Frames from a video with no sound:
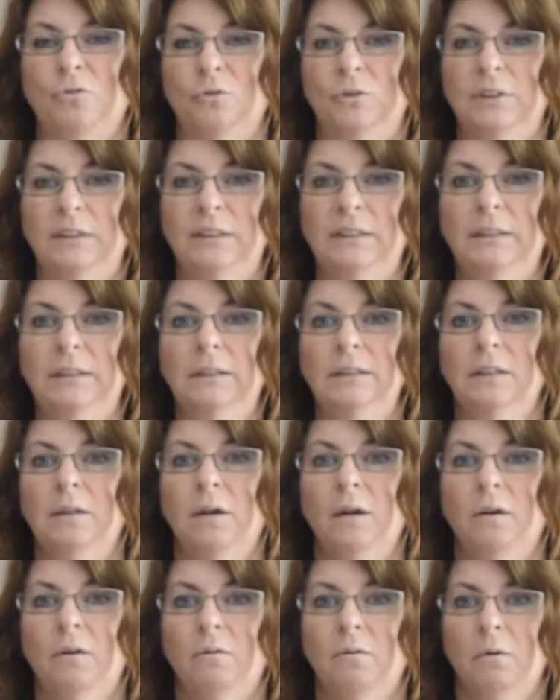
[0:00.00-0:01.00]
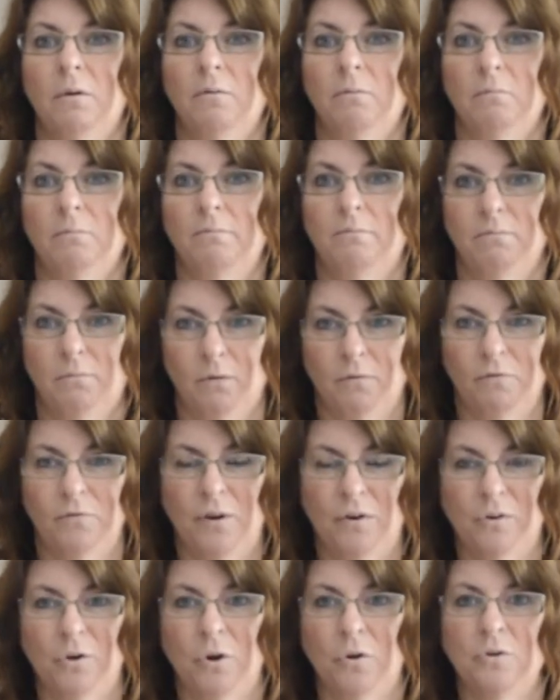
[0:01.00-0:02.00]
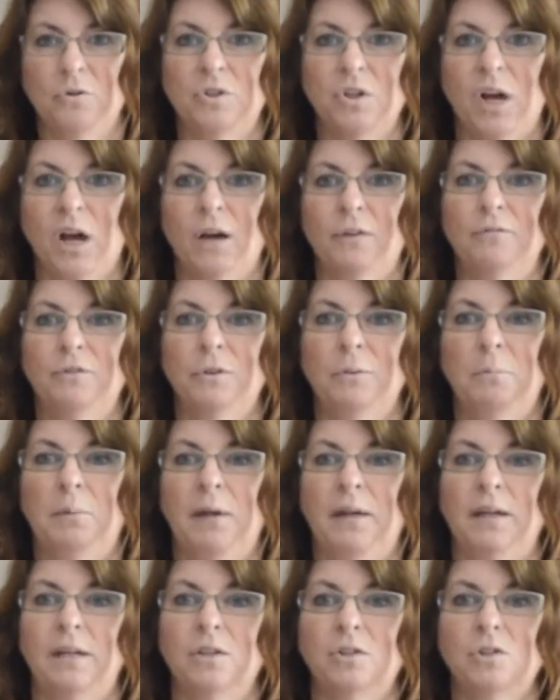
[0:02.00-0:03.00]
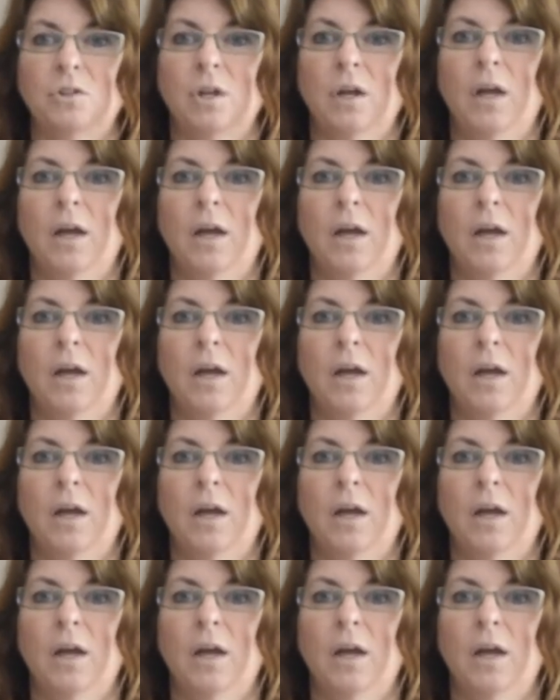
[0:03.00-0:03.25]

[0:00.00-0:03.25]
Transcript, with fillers: three photos of your piece.